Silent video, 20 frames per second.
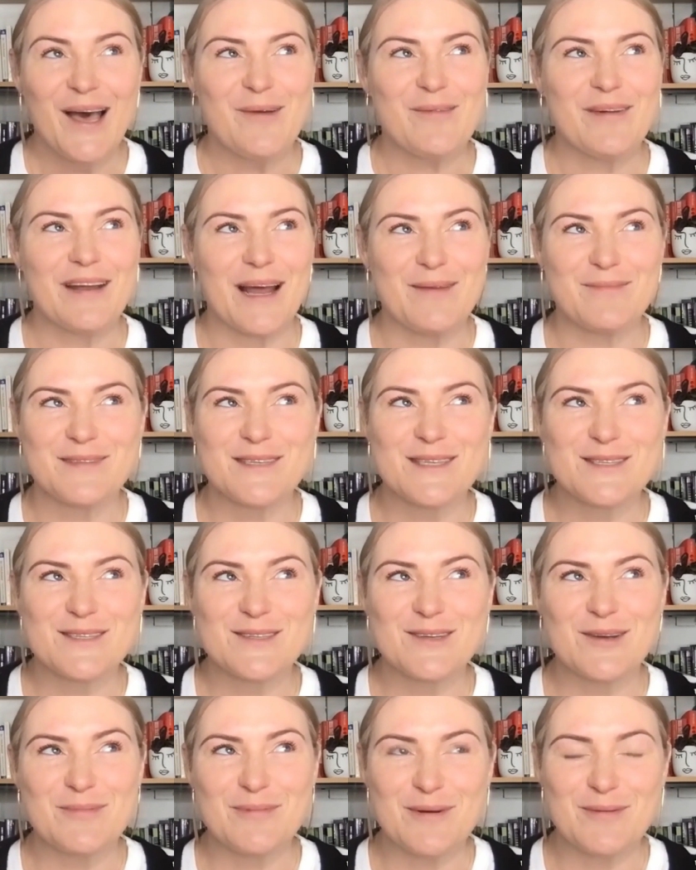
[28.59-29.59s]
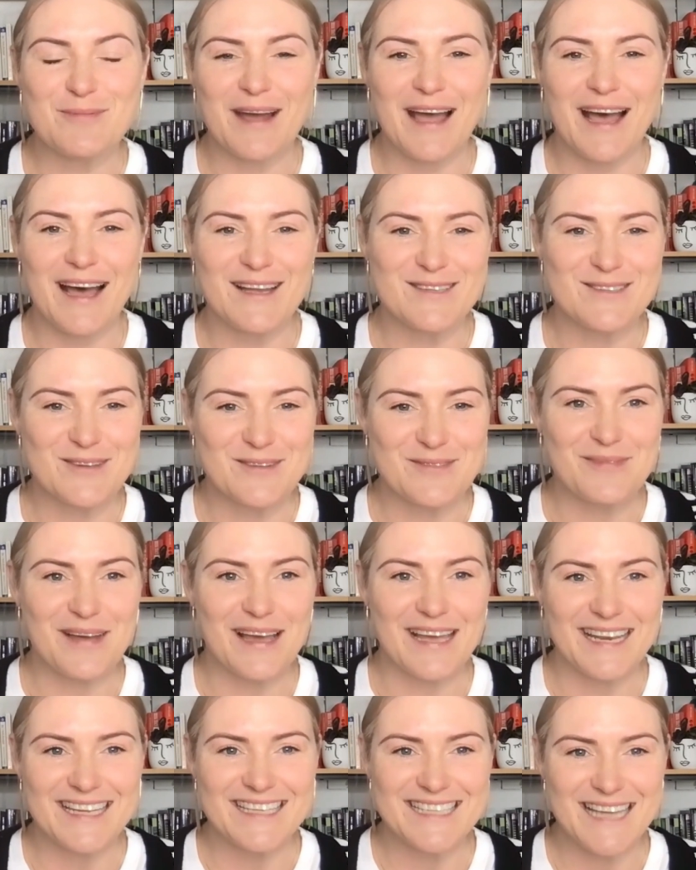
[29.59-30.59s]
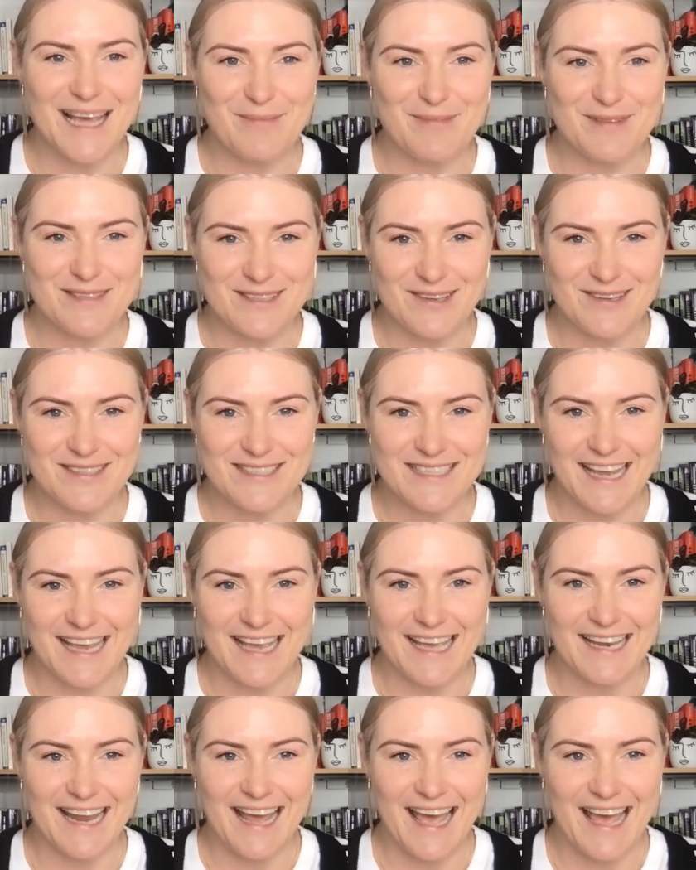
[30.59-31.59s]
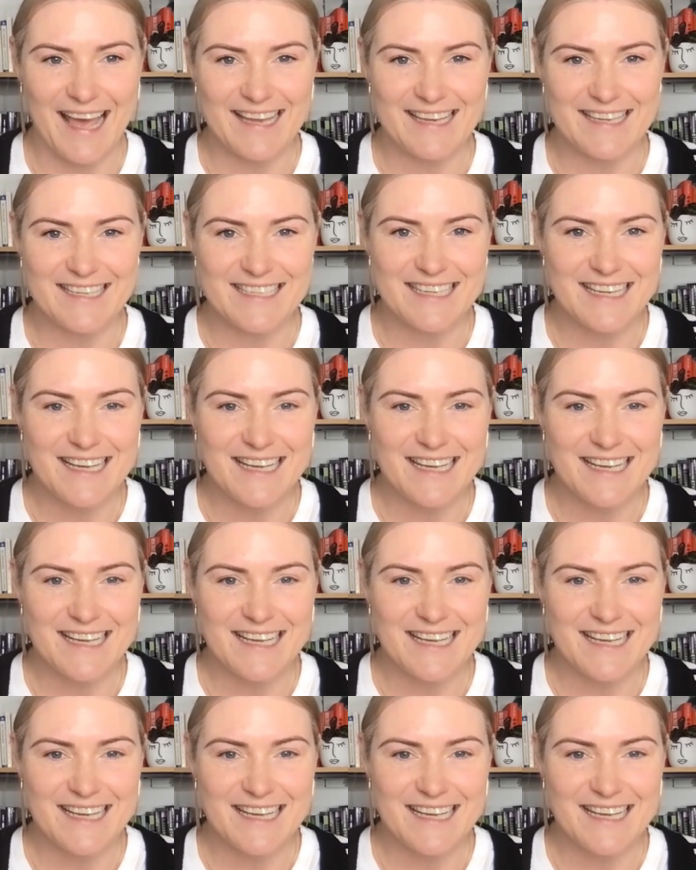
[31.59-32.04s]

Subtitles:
But I'm super proud to have made it to episode 10, and